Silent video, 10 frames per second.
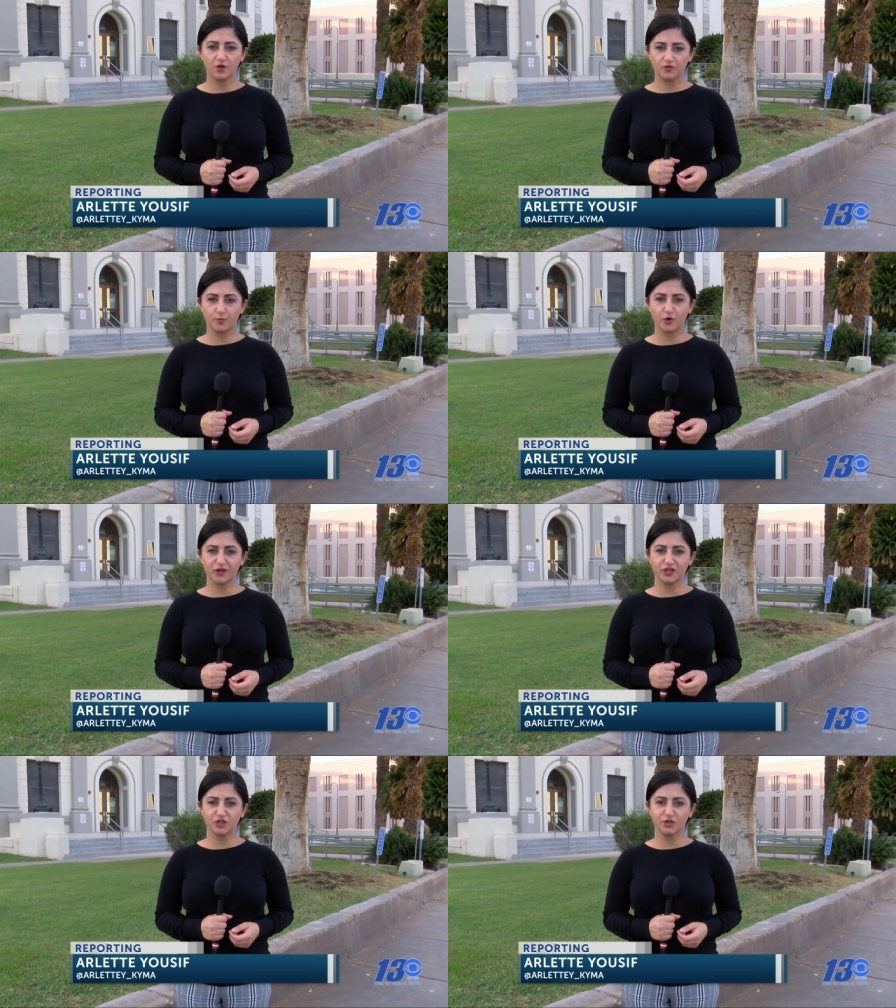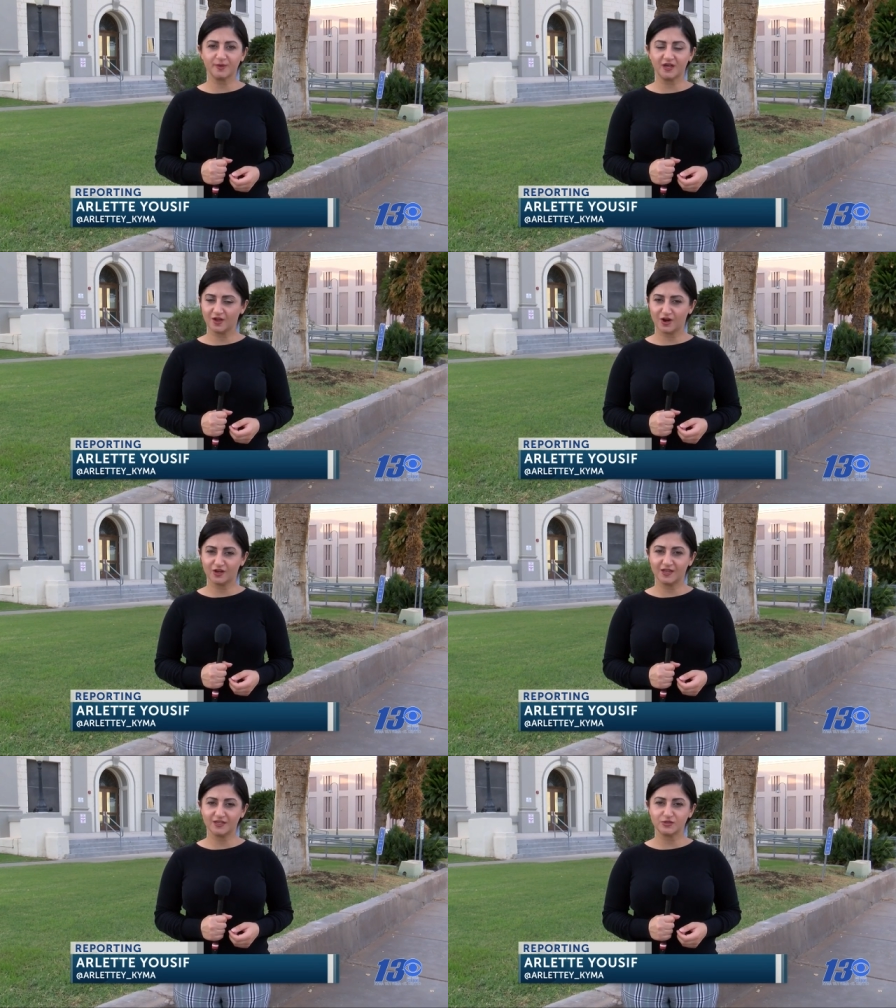Reporting in Yuma,
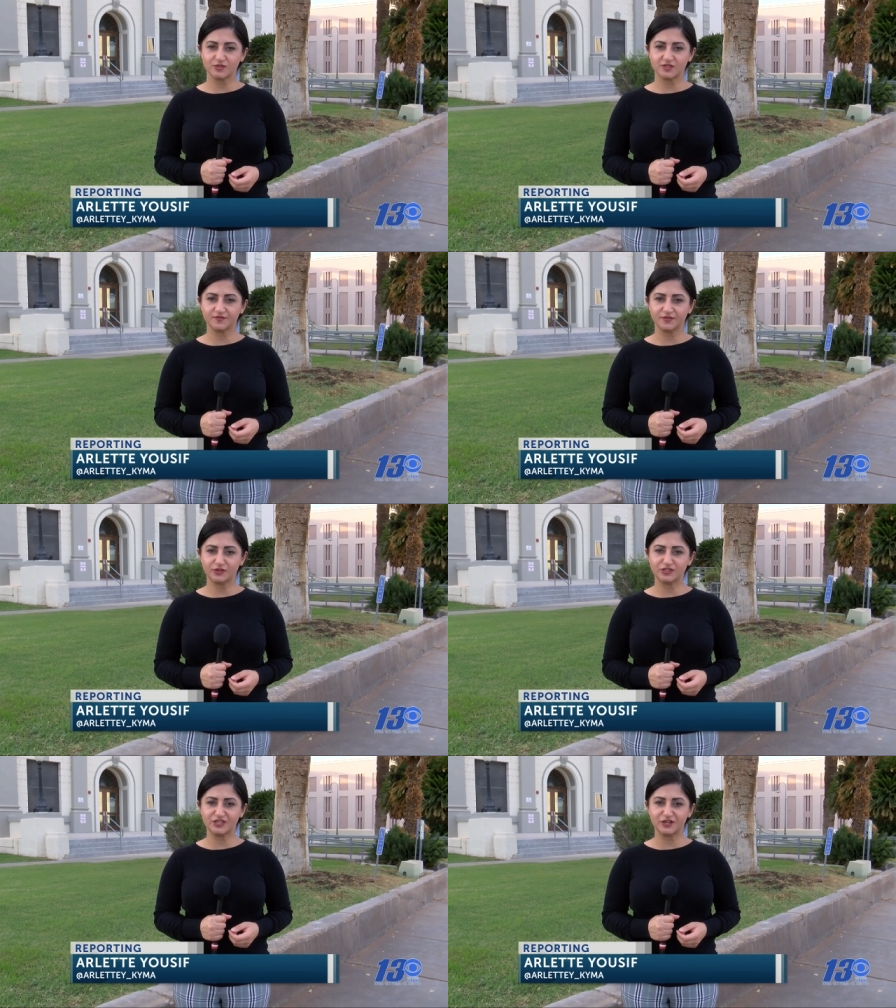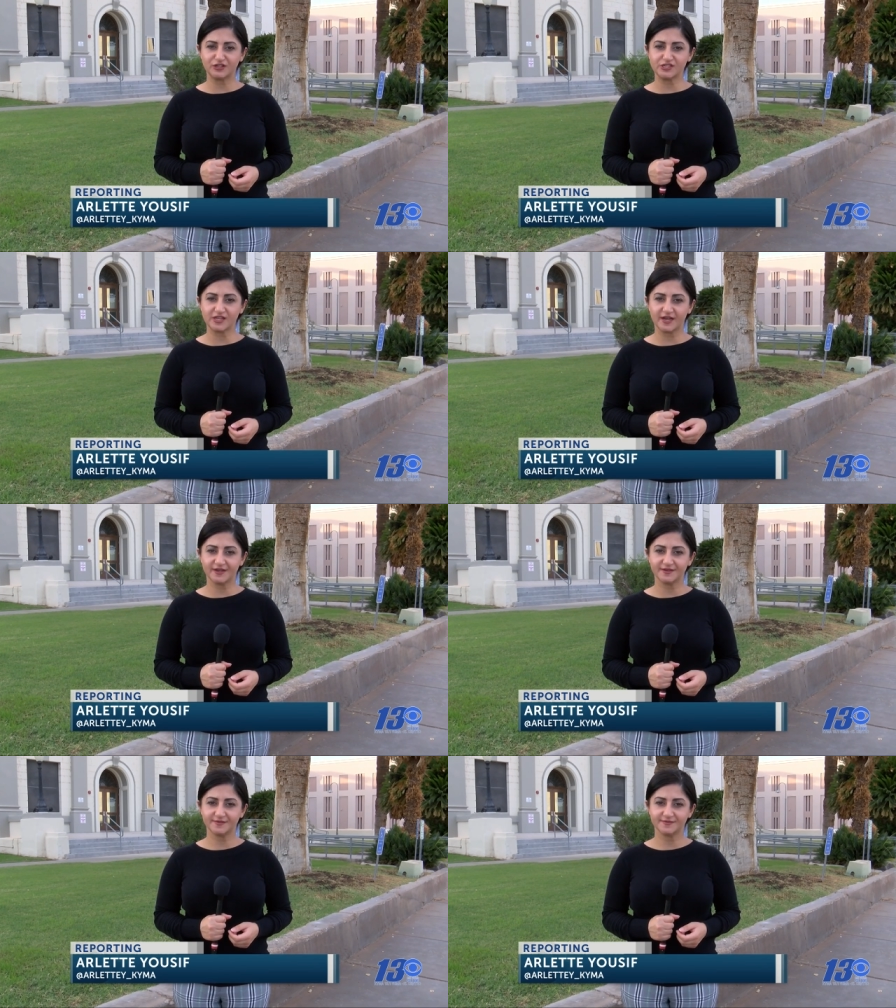Arlette Youssef, 13 on your side.